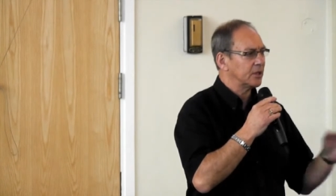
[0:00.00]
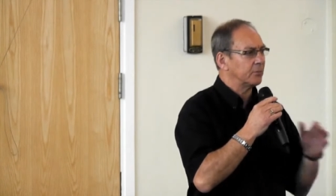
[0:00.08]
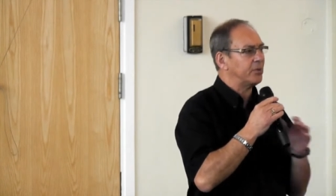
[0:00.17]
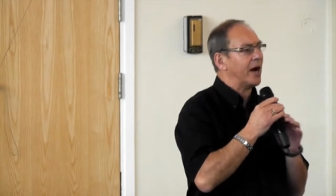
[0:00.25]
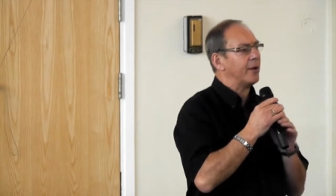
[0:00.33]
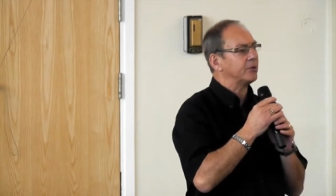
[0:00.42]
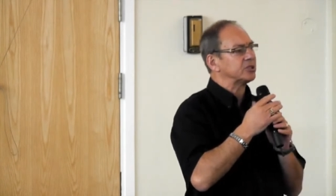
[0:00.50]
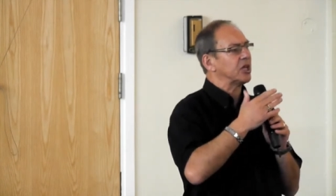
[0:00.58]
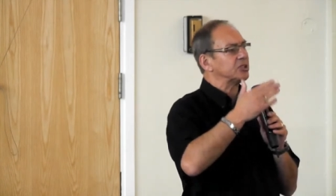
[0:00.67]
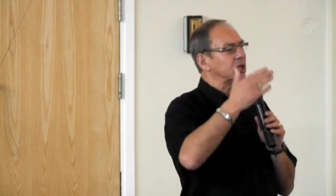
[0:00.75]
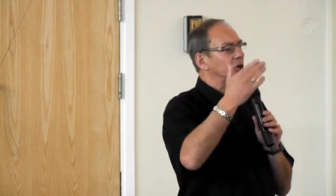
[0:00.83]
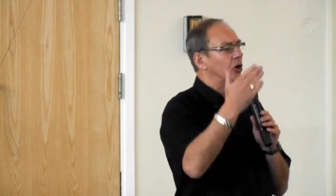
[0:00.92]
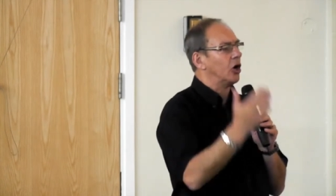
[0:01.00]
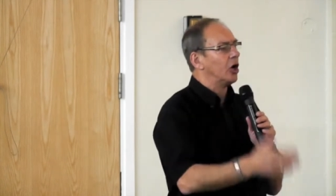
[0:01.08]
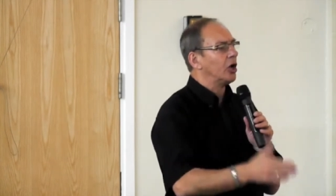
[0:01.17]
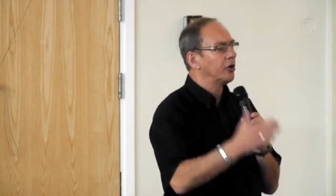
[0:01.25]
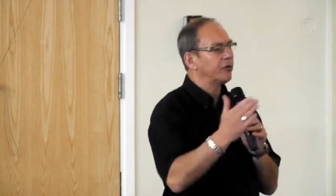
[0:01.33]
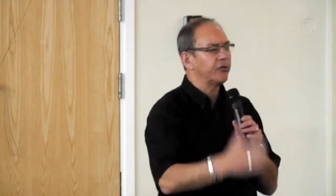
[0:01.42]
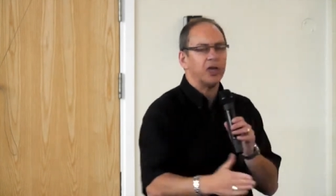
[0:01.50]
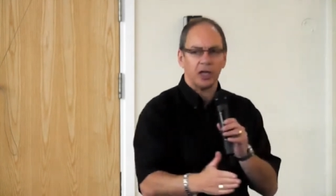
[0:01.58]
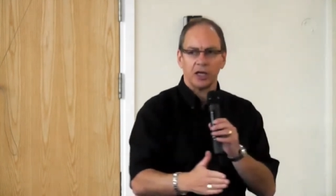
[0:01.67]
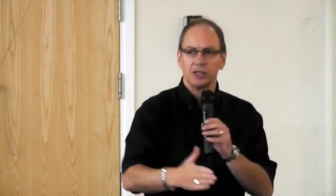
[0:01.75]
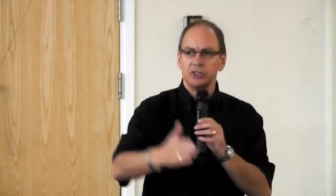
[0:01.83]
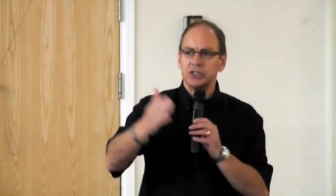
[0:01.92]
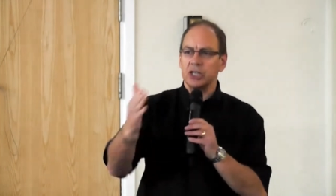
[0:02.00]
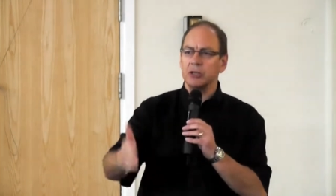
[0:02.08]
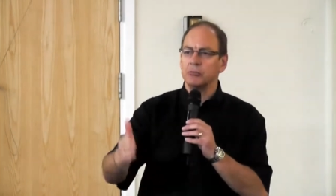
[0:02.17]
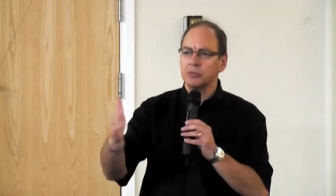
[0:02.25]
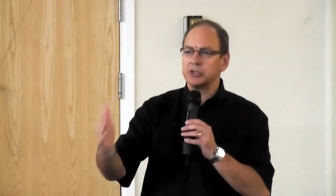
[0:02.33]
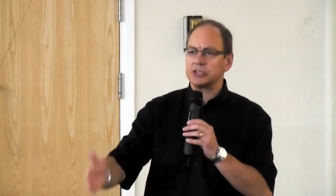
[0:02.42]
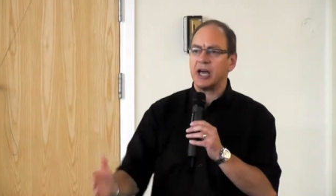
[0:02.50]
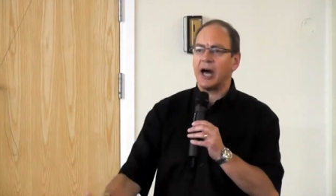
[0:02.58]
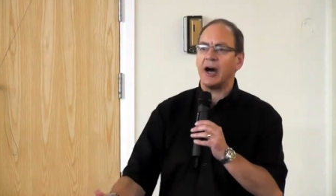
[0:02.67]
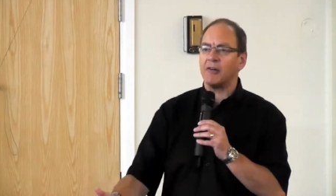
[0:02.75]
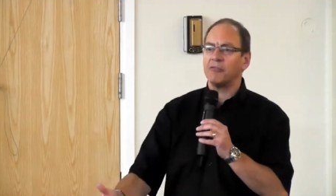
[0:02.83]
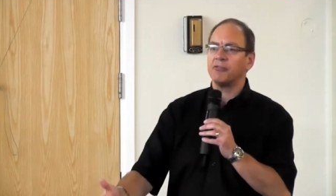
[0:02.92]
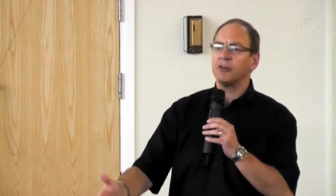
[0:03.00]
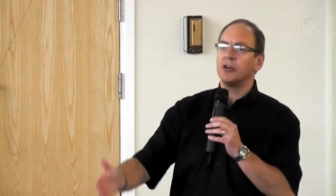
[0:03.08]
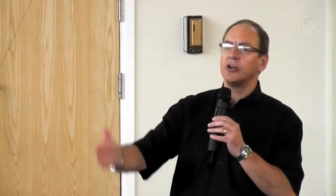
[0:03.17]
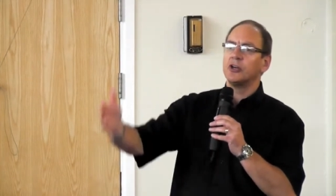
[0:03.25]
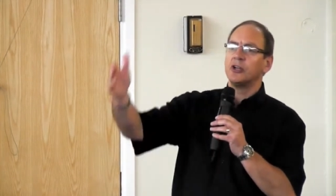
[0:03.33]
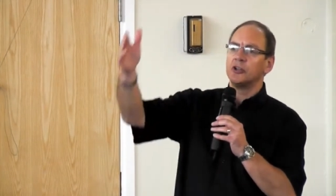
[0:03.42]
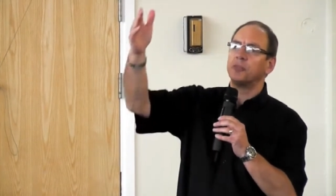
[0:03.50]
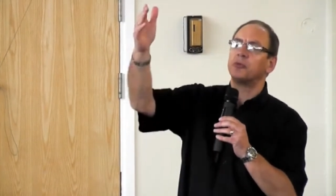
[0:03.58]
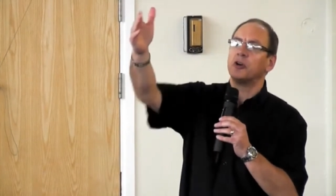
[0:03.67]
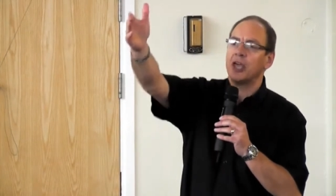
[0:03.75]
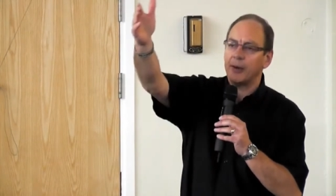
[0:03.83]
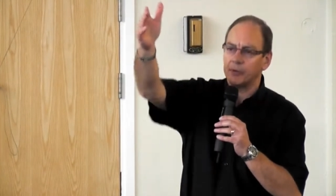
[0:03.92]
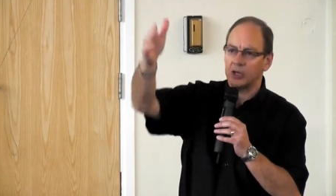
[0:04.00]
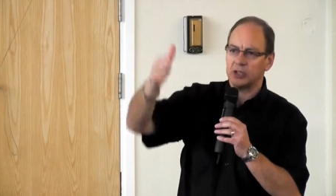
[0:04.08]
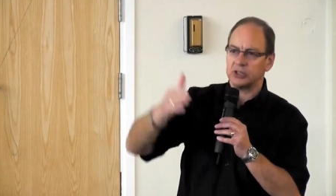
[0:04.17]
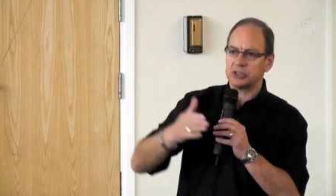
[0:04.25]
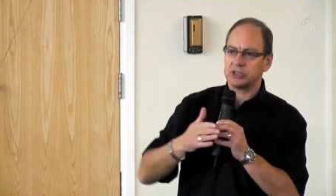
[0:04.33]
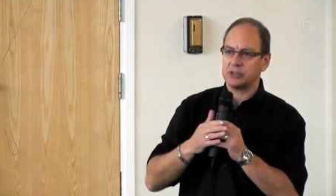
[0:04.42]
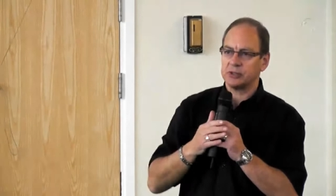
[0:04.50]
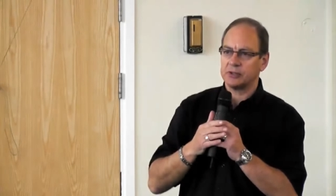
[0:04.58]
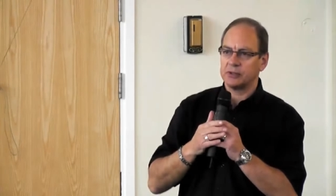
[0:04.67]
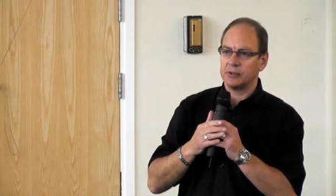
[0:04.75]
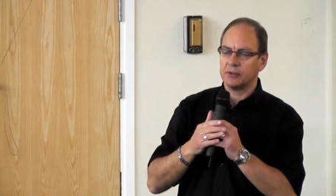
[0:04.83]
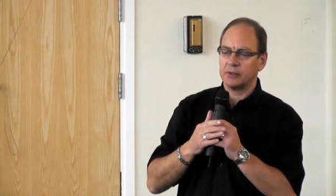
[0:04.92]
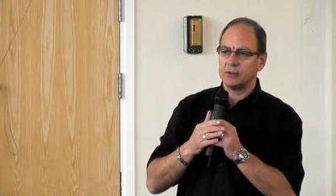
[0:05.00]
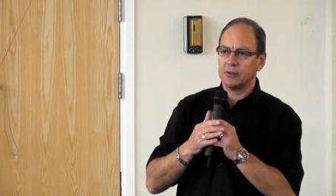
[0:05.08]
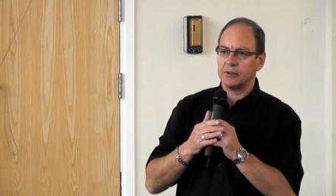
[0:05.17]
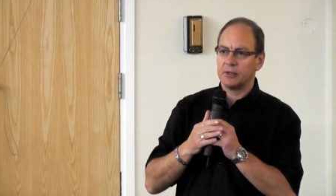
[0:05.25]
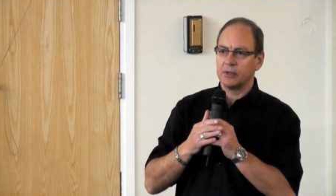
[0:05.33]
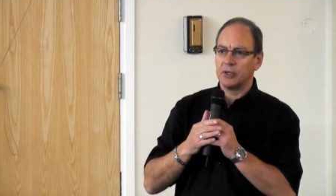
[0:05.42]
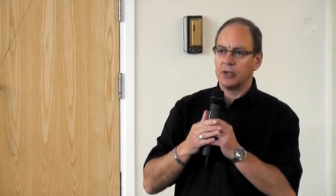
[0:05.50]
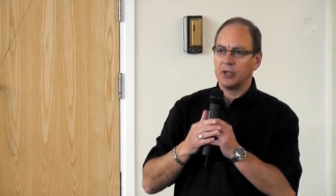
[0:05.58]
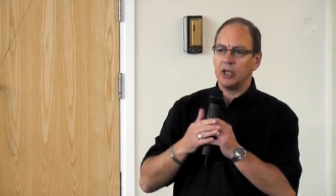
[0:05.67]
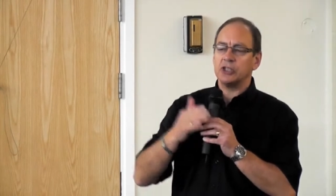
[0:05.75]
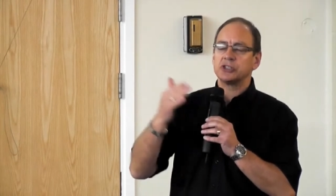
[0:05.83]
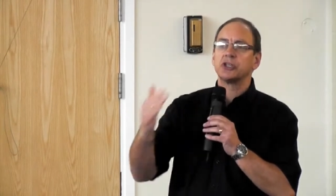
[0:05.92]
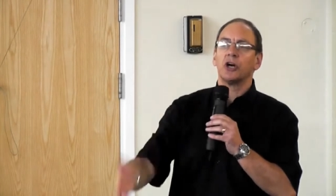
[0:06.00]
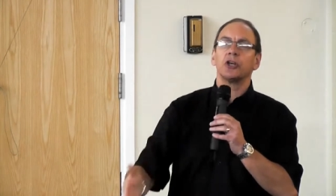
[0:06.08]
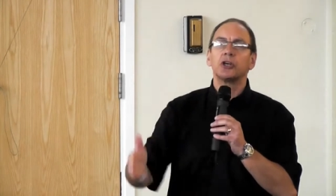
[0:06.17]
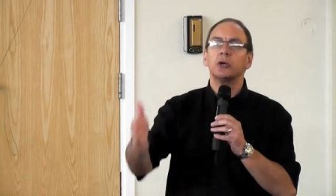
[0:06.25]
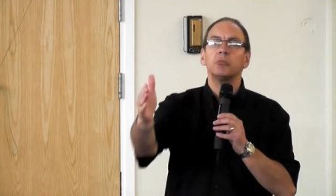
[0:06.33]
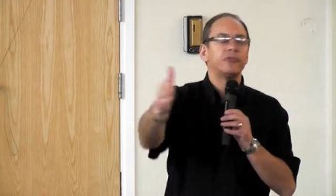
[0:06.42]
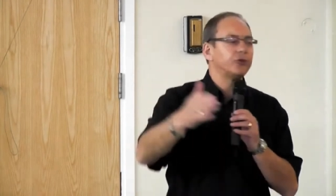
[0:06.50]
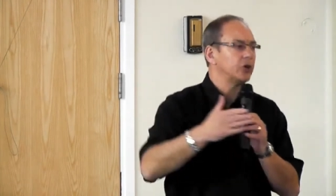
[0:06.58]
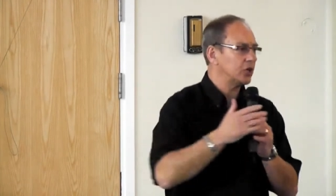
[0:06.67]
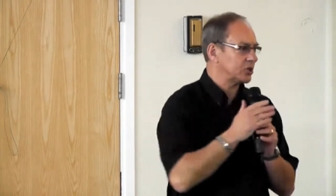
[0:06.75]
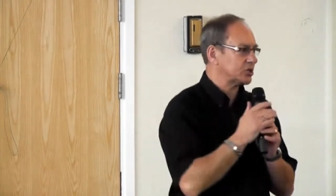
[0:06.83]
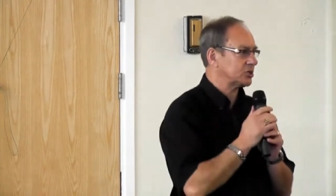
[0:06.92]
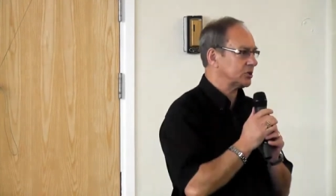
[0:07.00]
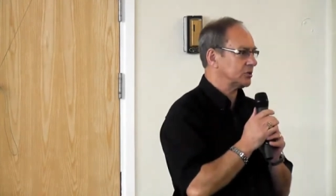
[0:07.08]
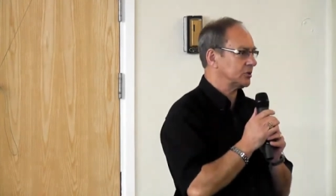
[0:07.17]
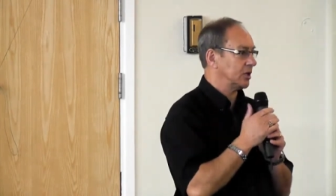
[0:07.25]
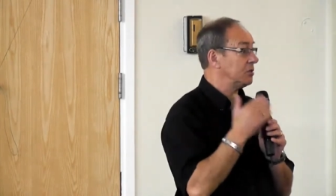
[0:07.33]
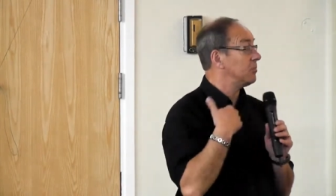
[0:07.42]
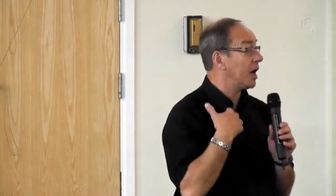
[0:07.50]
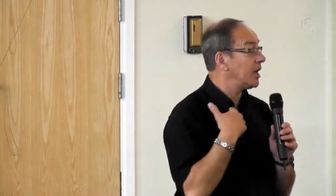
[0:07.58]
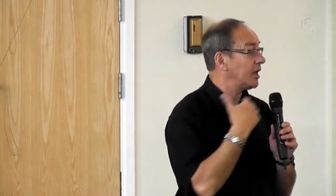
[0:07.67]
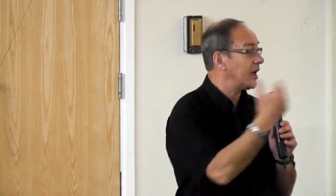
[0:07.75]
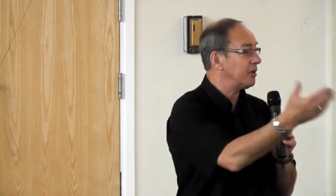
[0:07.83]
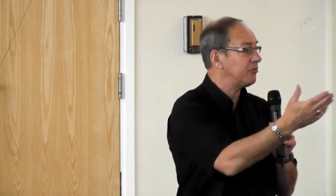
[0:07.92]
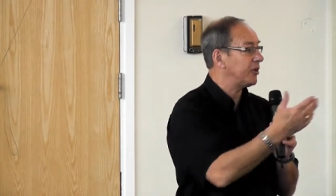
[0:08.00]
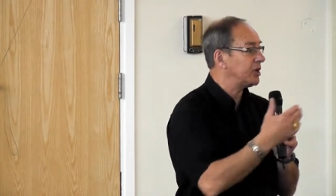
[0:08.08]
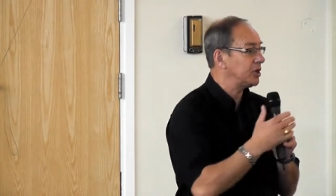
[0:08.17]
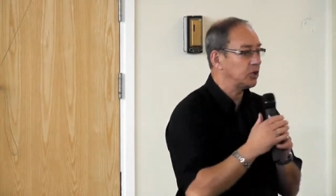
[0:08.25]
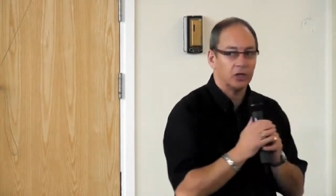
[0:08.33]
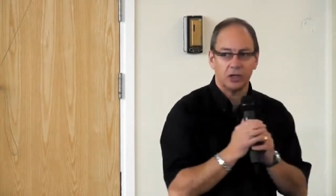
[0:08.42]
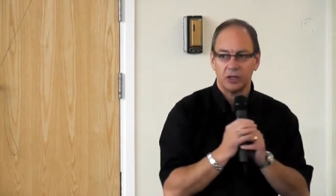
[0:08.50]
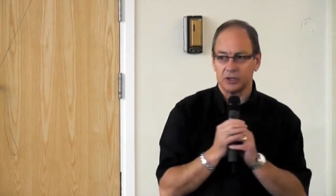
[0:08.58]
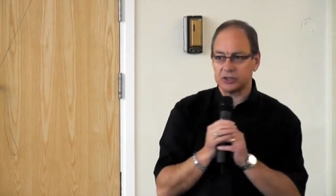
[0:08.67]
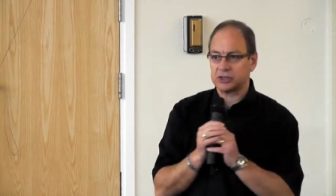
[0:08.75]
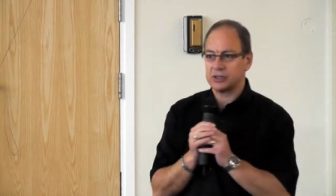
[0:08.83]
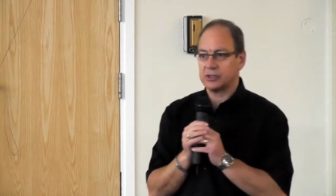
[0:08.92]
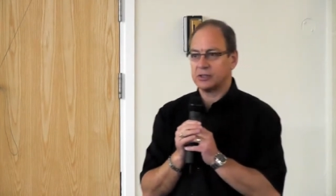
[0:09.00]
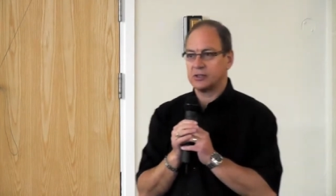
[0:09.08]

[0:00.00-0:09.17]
The Bible says in all things he must have the preeminence. He's got to come first in my life and in yours.